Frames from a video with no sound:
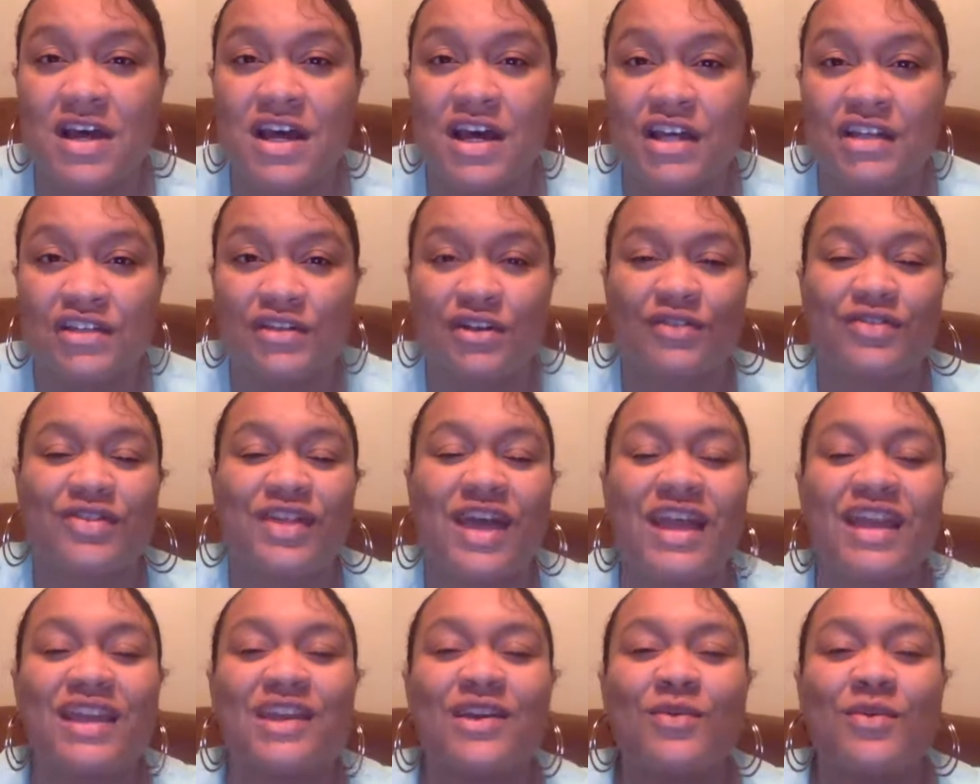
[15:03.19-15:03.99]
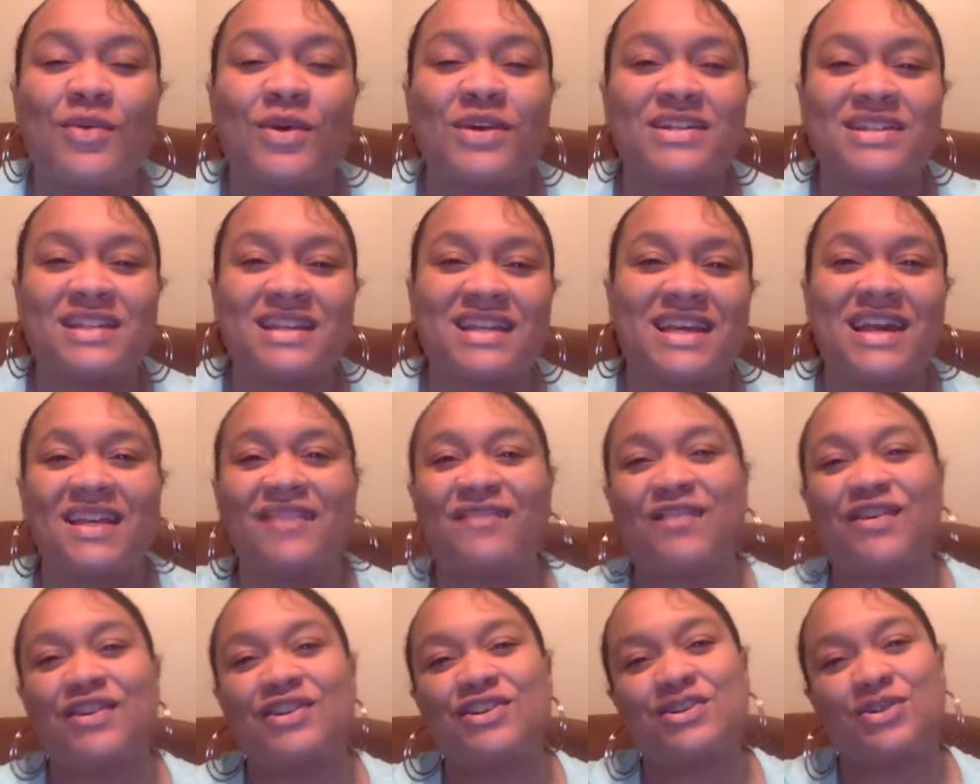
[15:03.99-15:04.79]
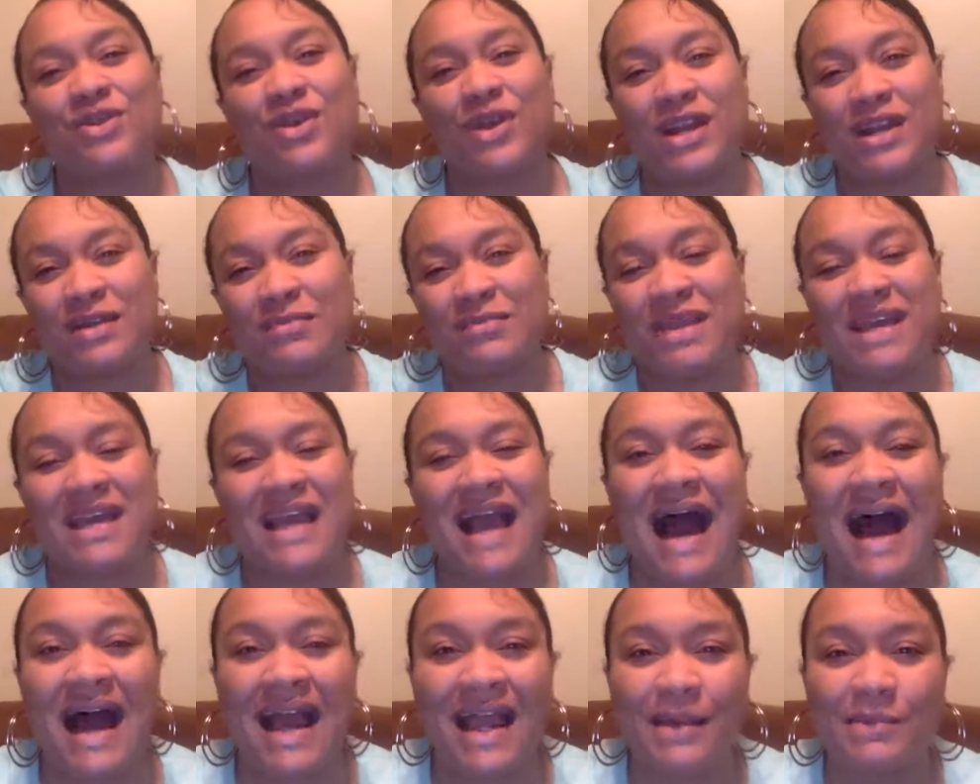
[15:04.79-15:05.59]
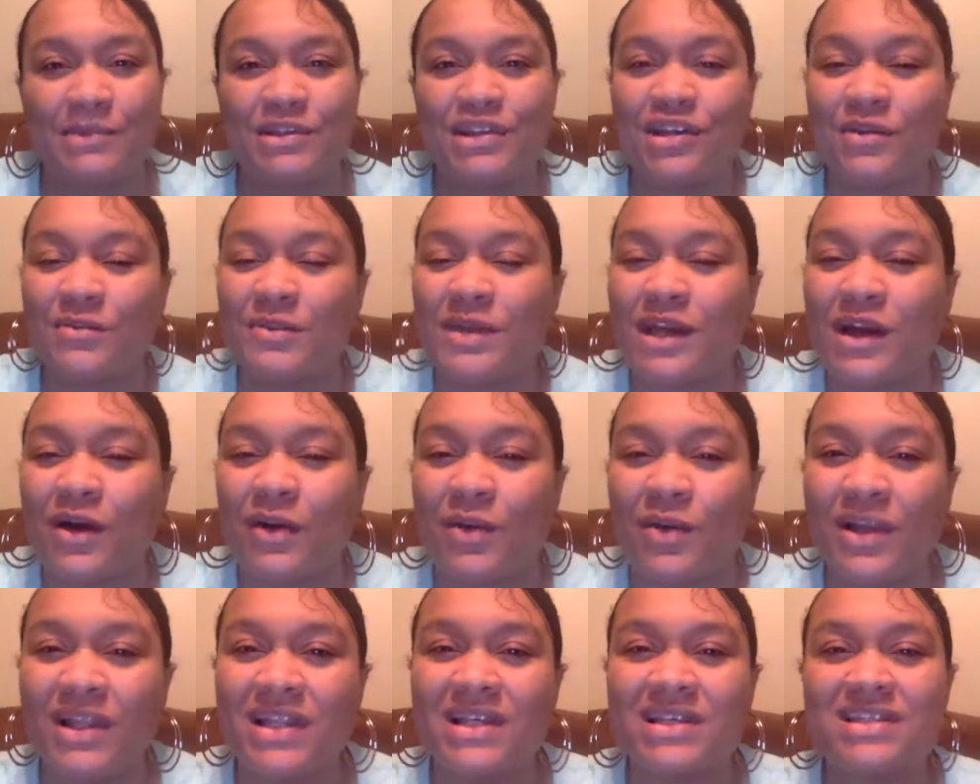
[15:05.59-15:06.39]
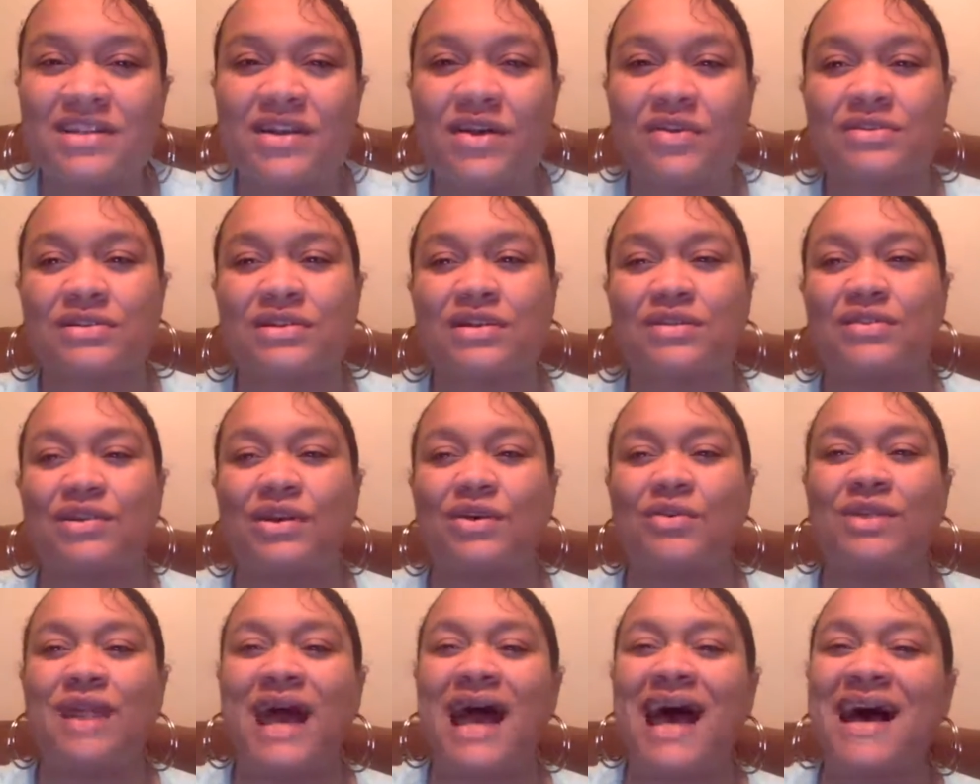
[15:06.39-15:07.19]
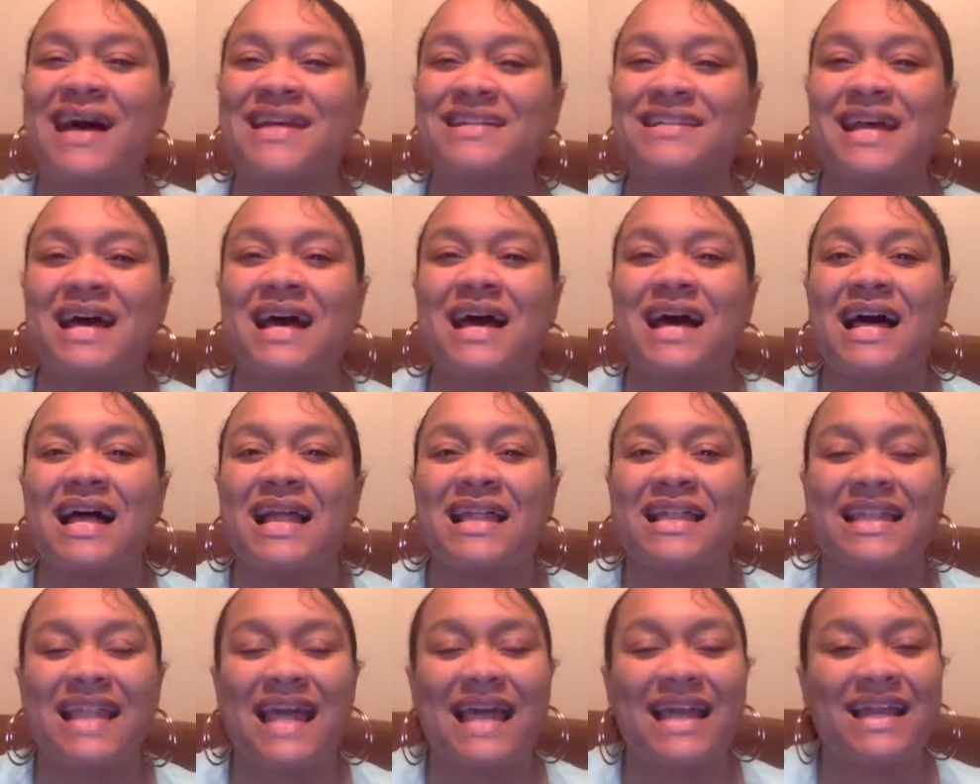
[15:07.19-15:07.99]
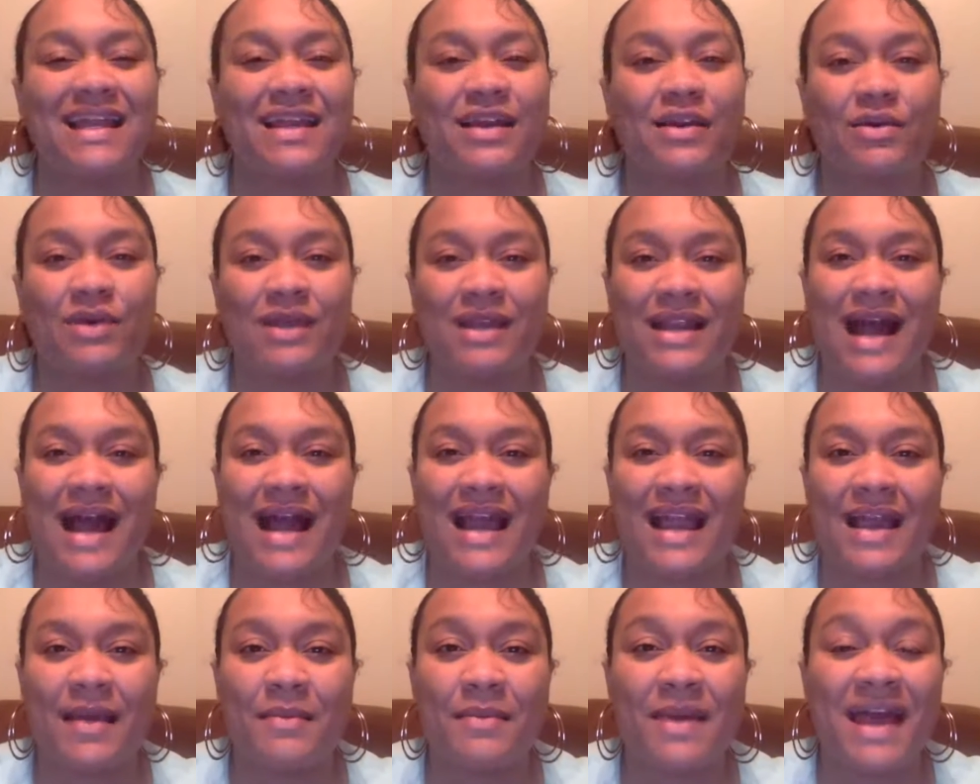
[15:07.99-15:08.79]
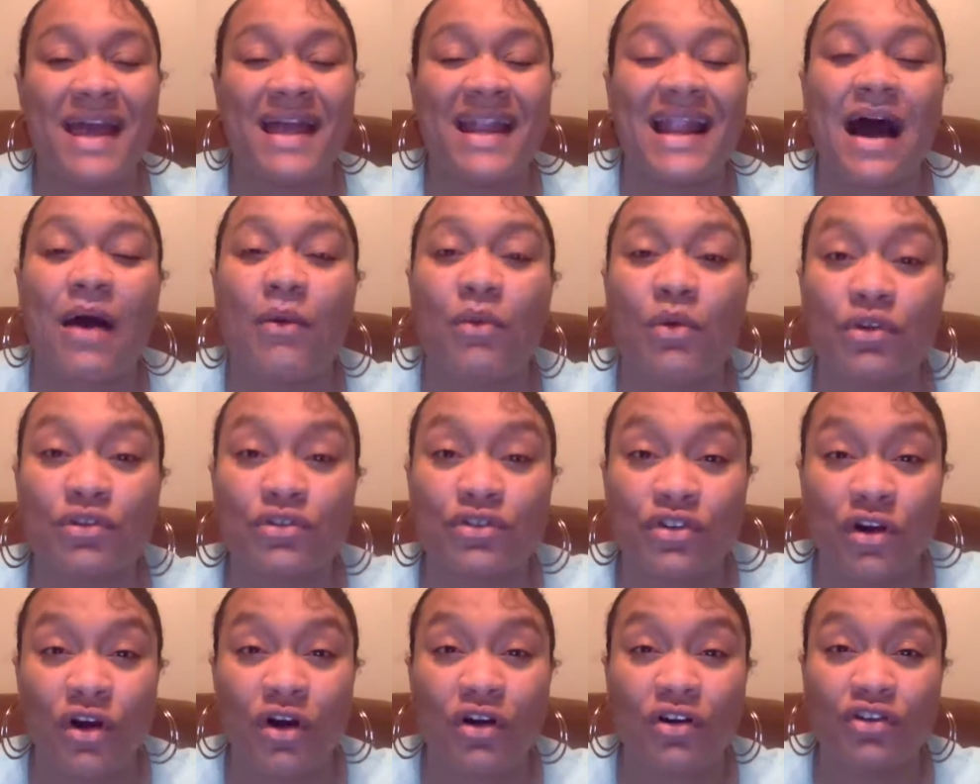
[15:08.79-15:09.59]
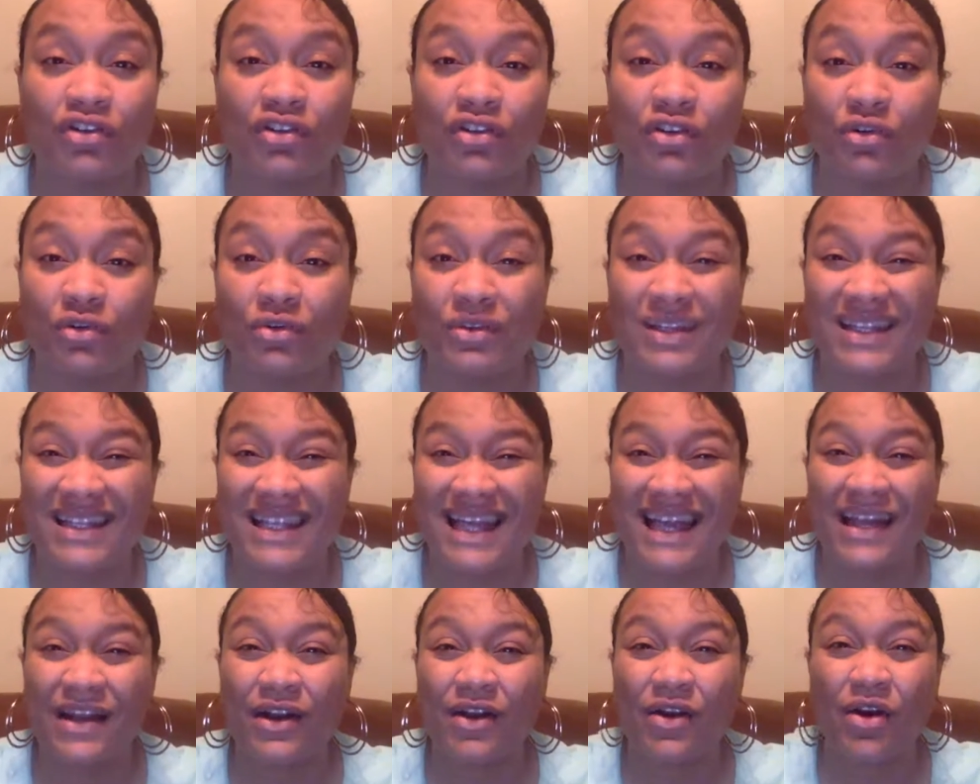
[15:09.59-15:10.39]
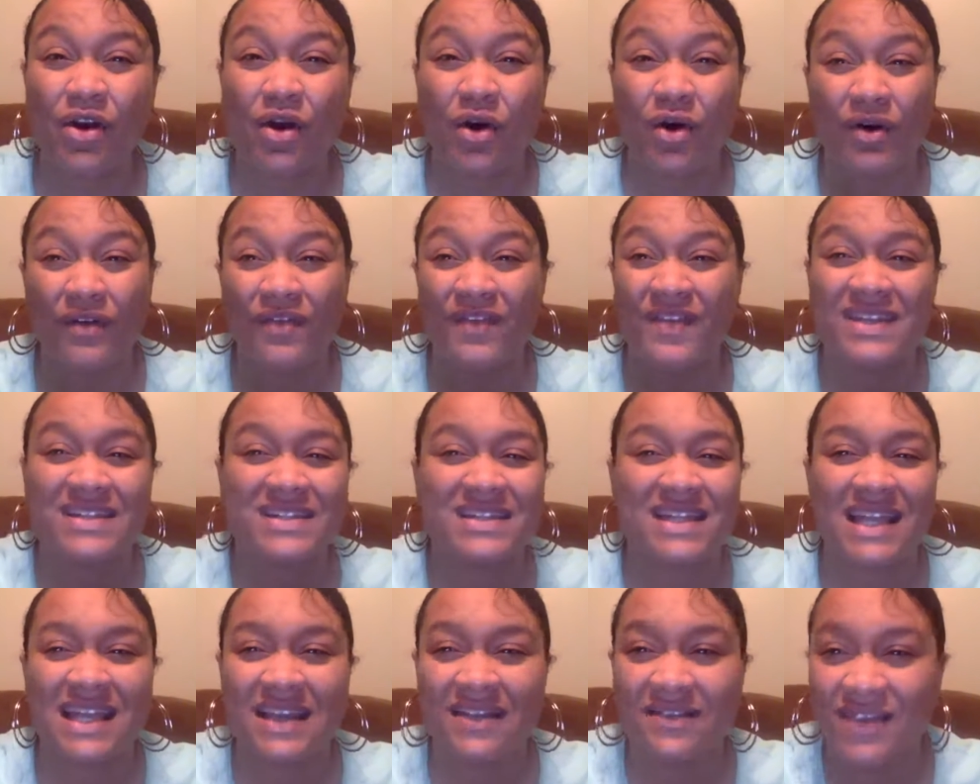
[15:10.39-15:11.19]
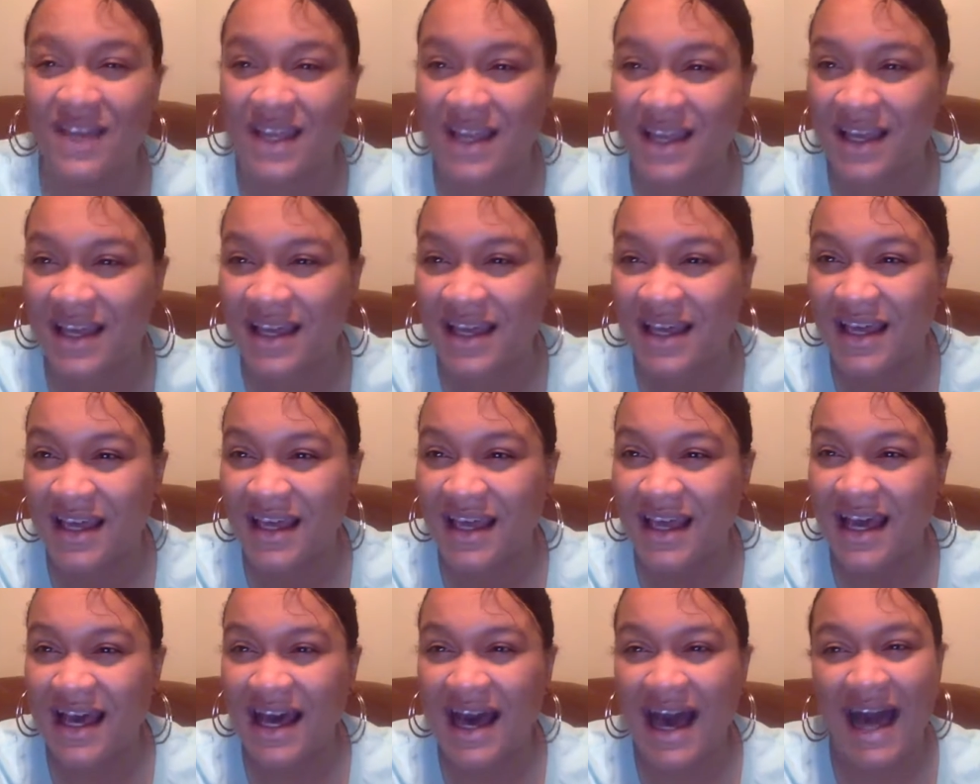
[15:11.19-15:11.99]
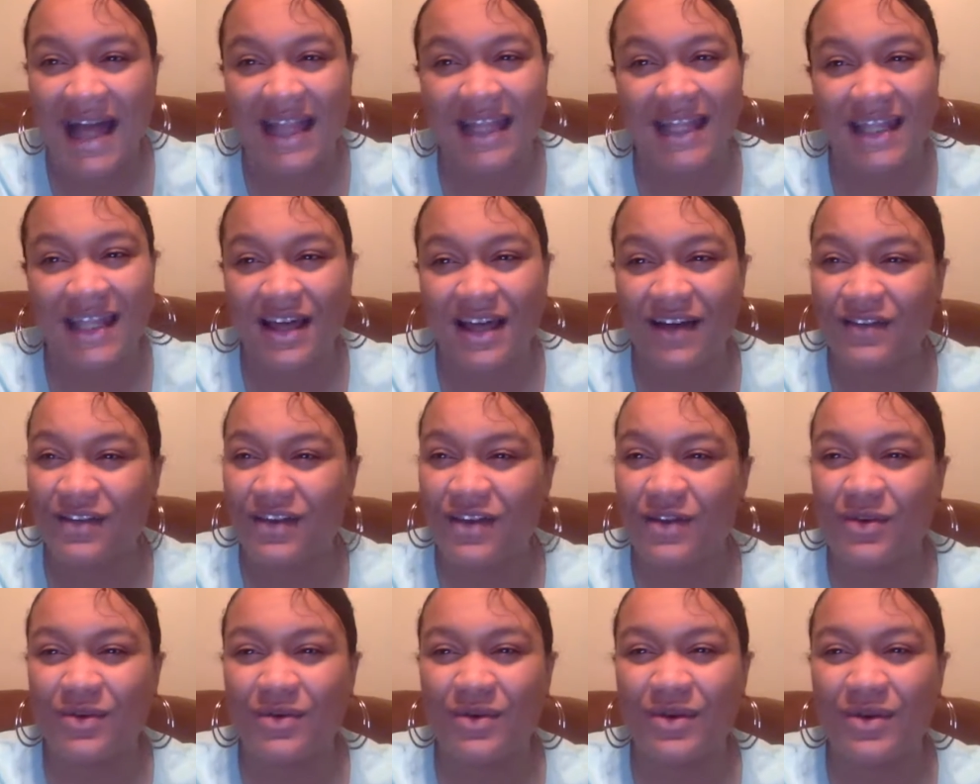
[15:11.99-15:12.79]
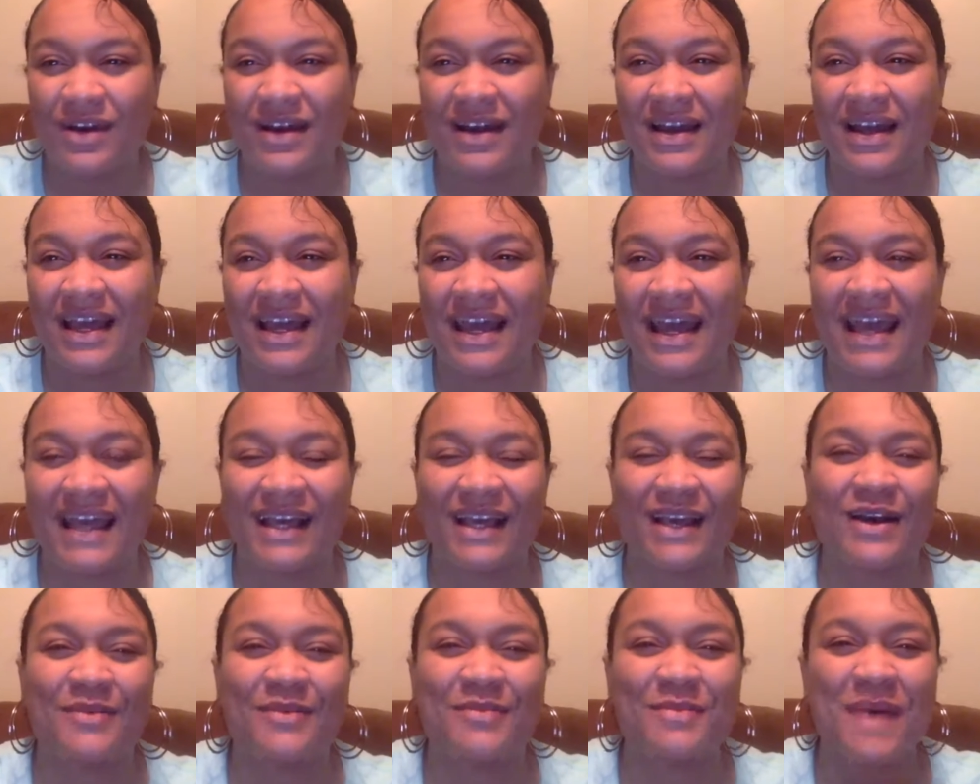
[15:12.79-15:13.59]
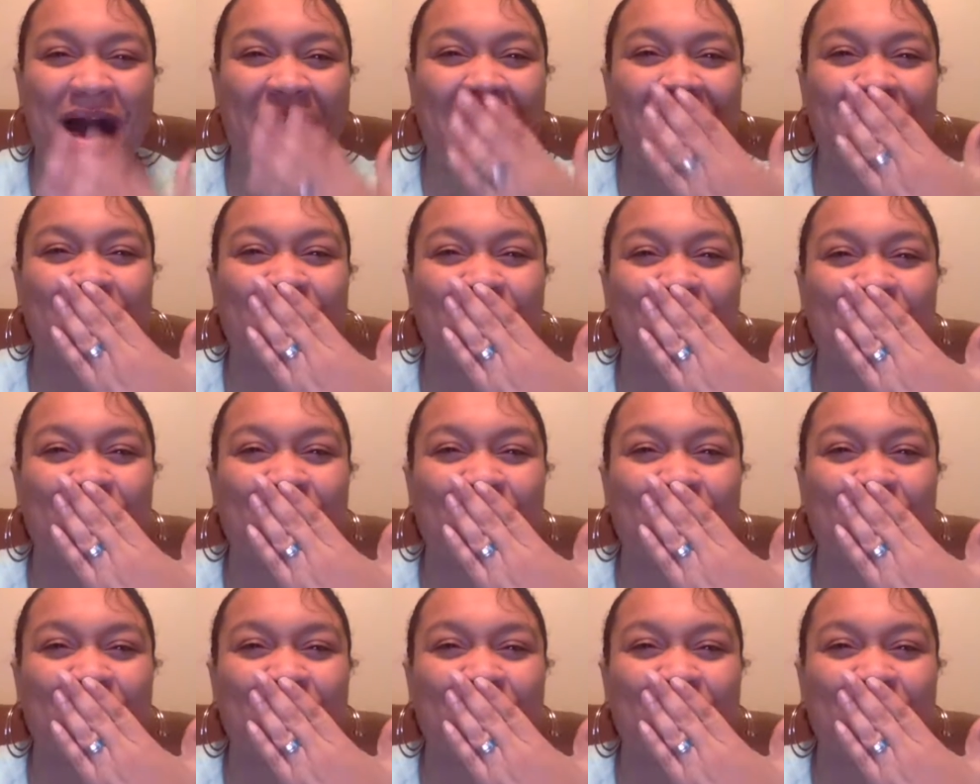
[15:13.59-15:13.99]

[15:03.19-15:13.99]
So thank you once again for joining me. I am Shamika Willis, also known as Lady Queen I Am, and I will talk to you later on this evening. I love you, and goodbye.